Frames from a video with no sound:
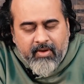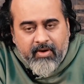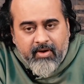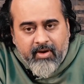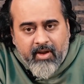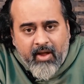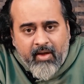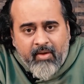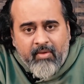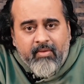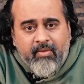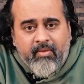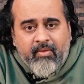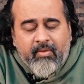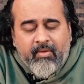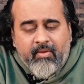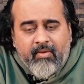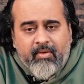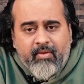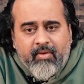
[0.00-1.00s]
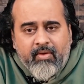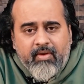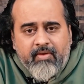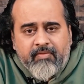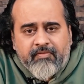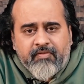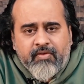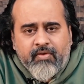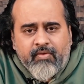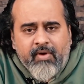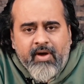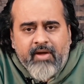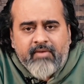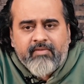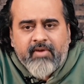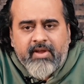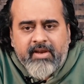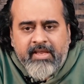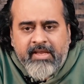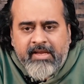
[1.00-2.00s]
Now, if you are
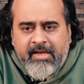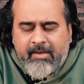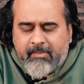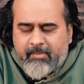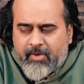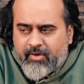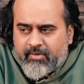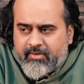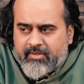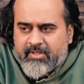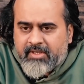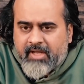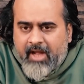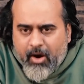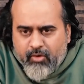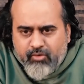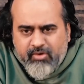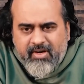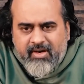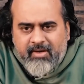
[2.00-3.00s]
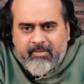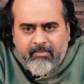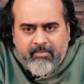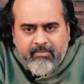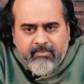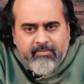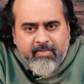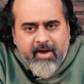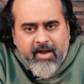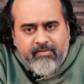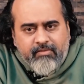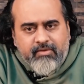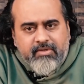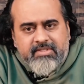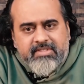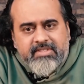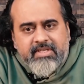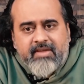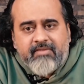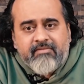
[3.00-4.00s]
worrying about the outcome, I would
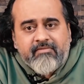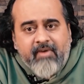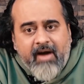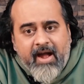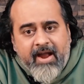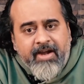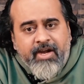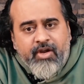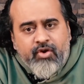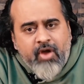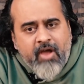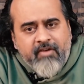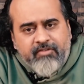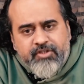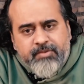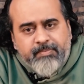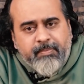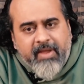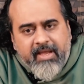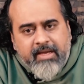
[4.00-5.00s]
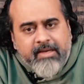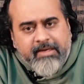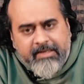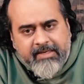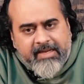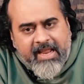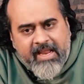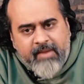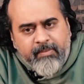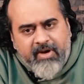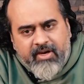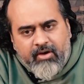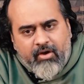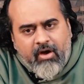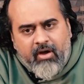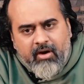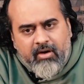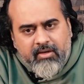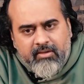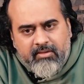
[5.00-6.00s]
say, why do you have spare time at
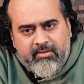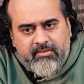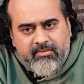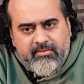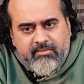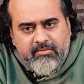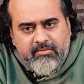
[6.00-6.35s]
all?